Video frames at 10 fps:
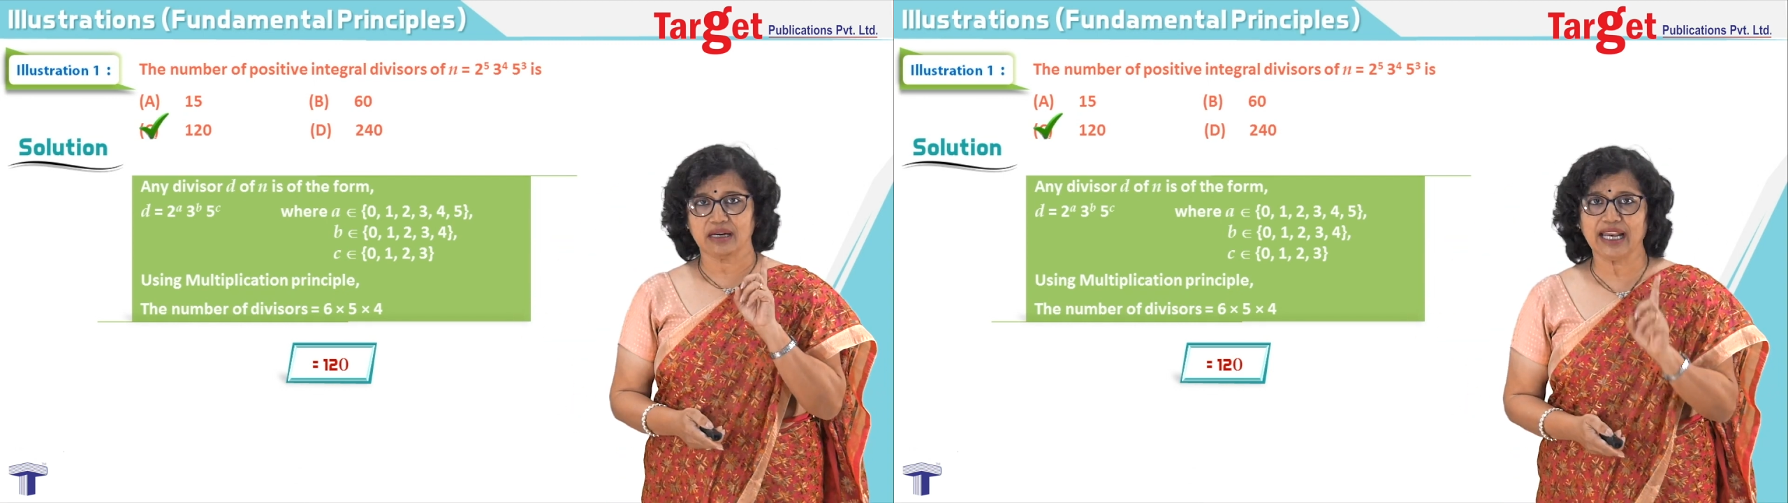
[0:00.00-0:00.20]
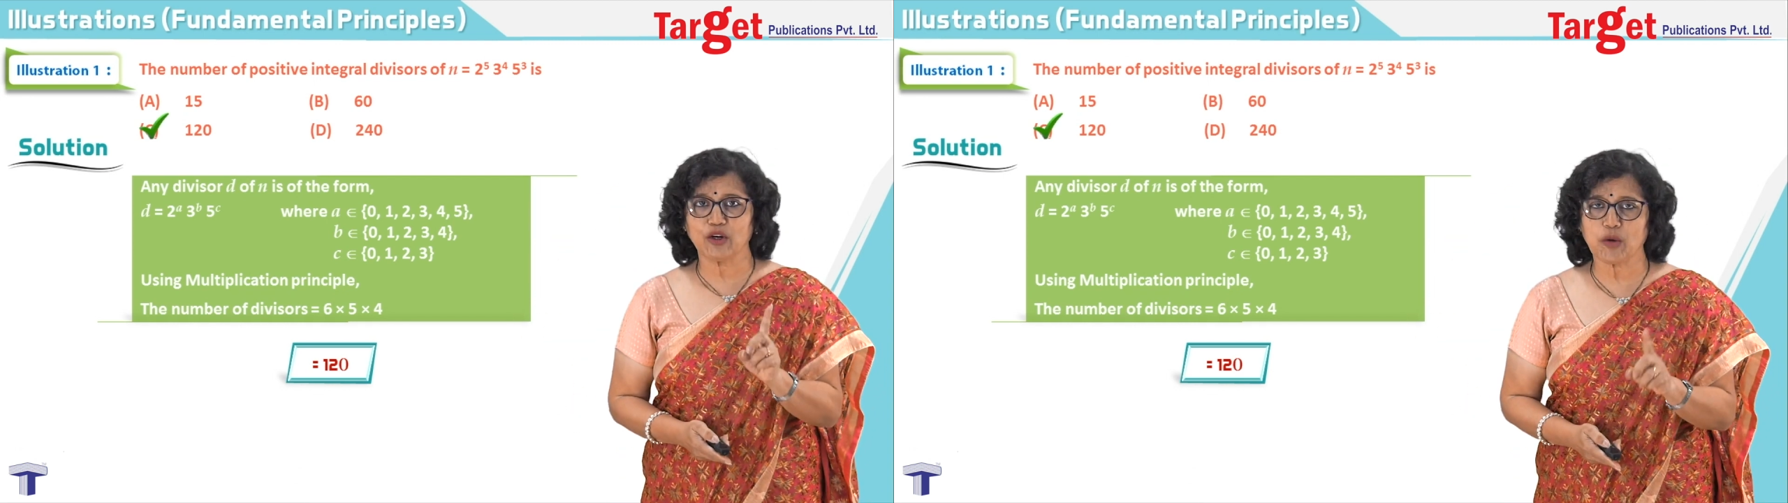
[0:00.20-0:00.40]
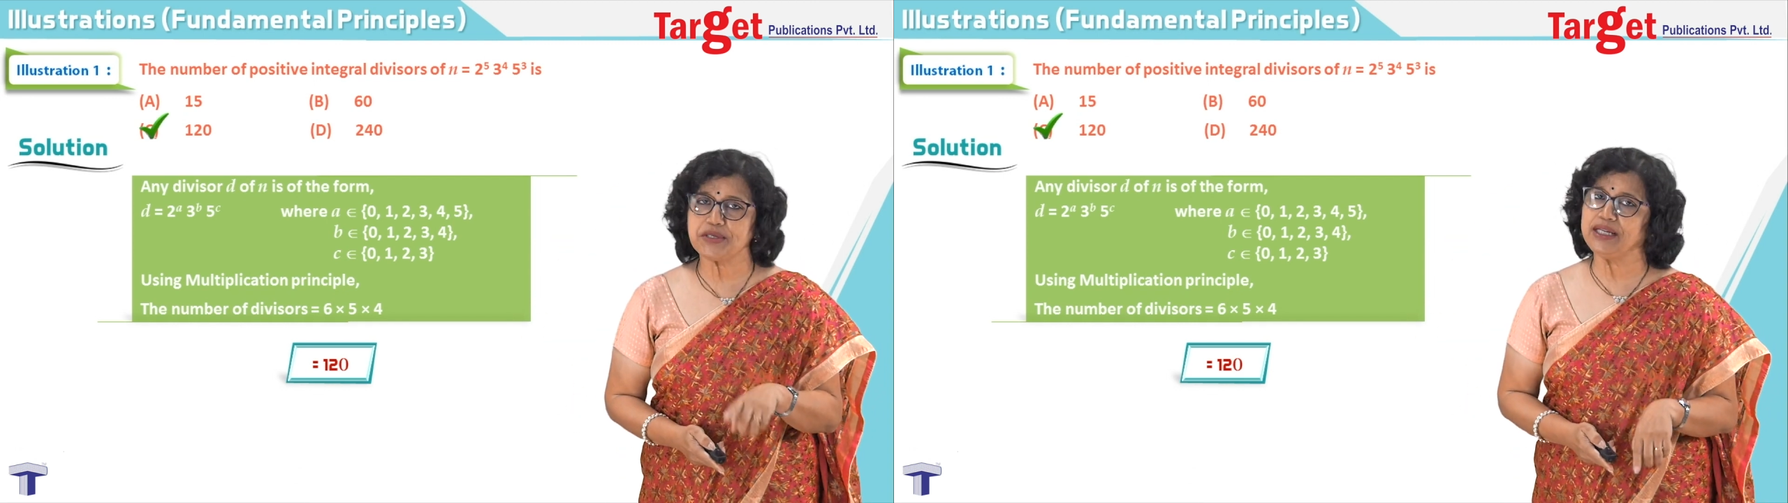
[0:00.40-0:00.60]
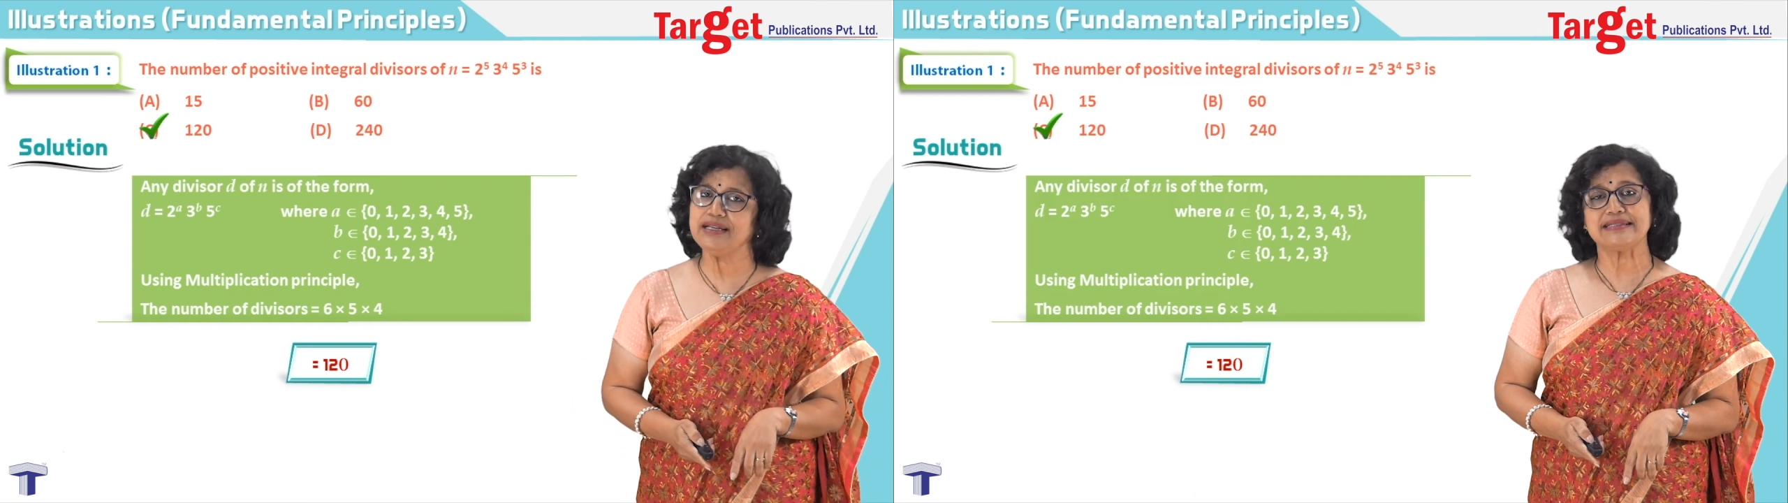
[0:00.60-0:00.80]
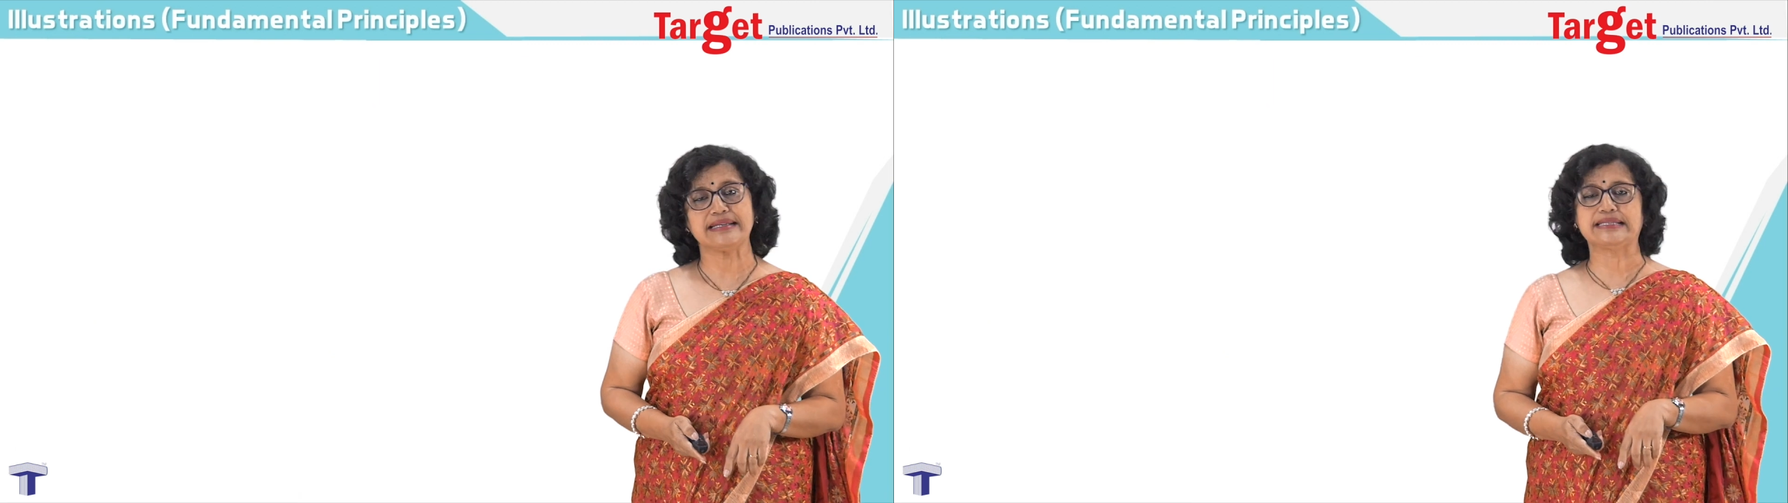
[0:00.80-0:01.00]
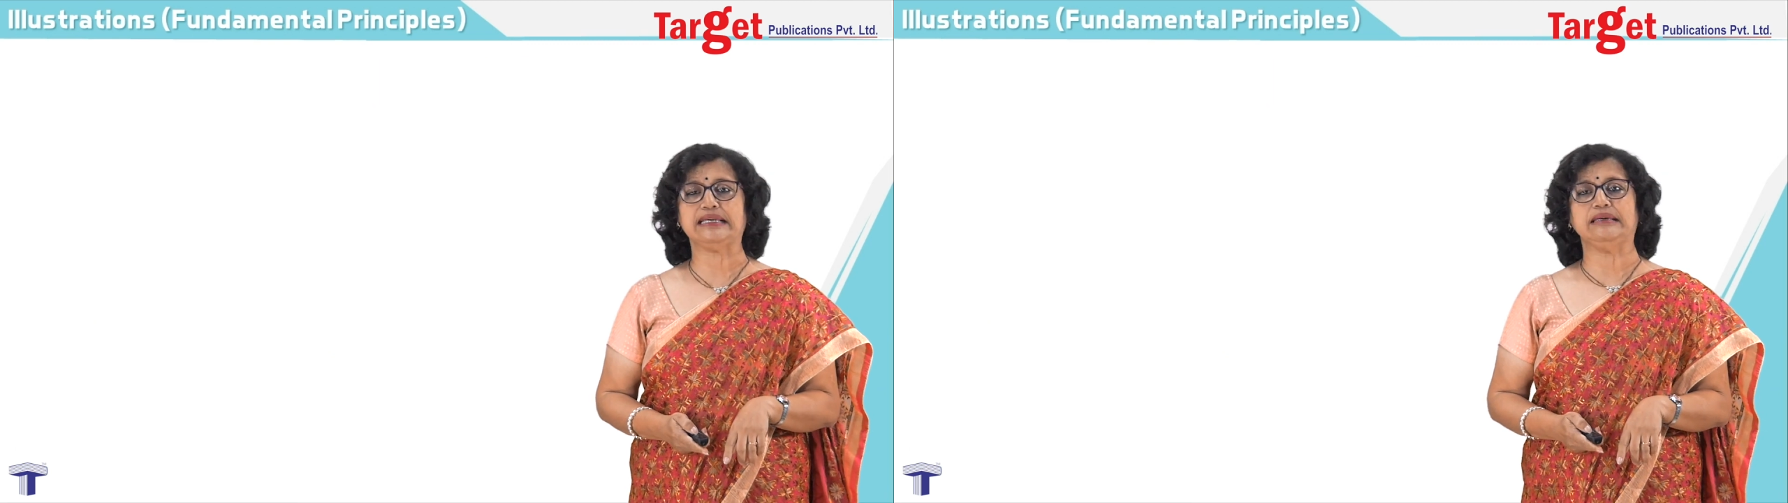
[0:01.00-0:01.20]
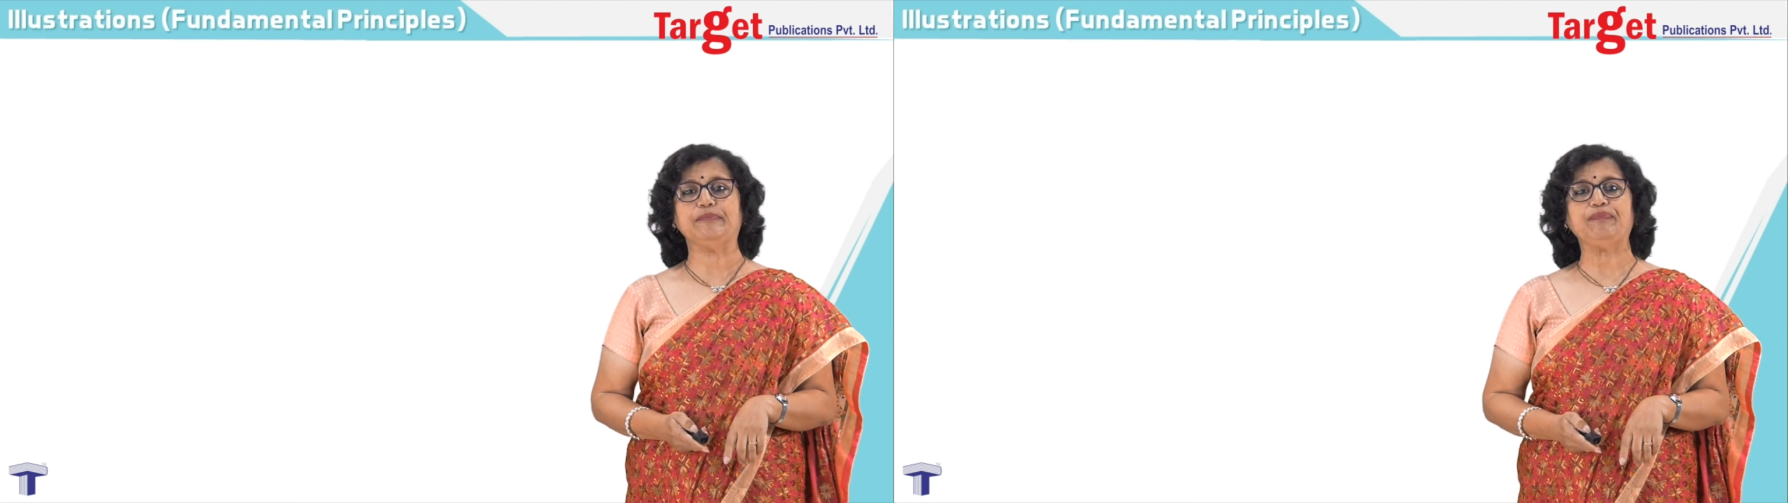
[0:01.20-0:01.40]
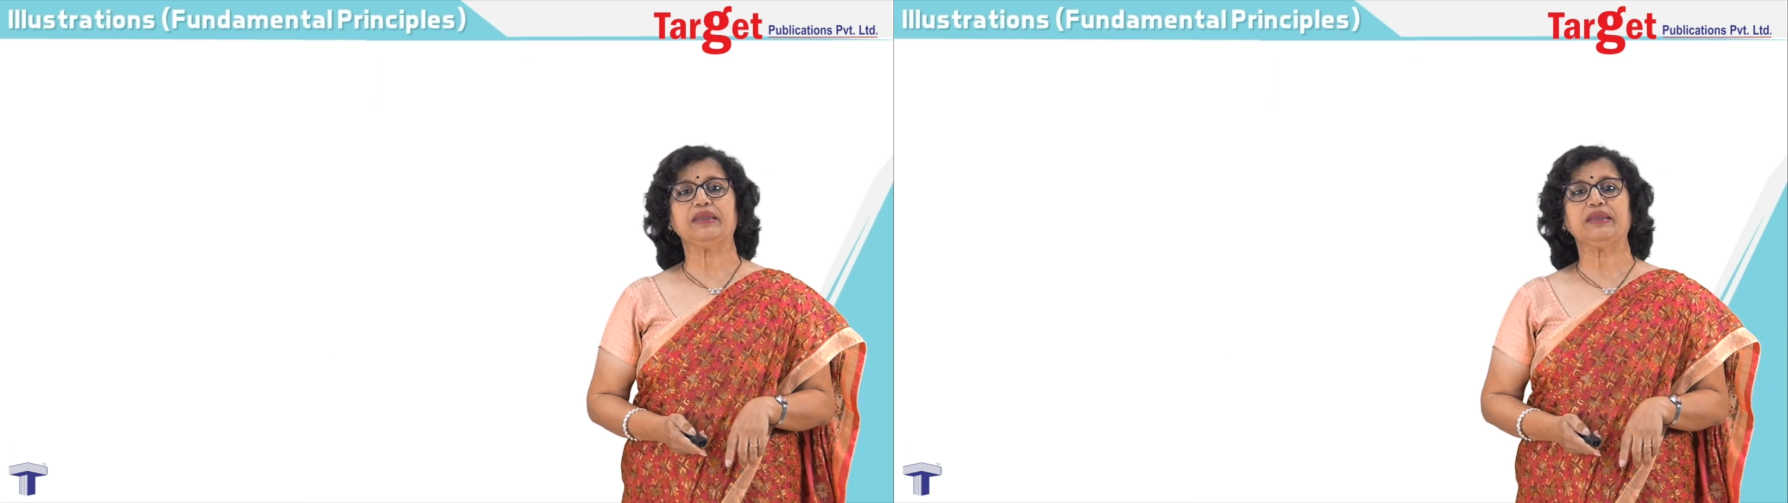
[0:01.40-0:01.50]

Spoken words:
Correct option is C.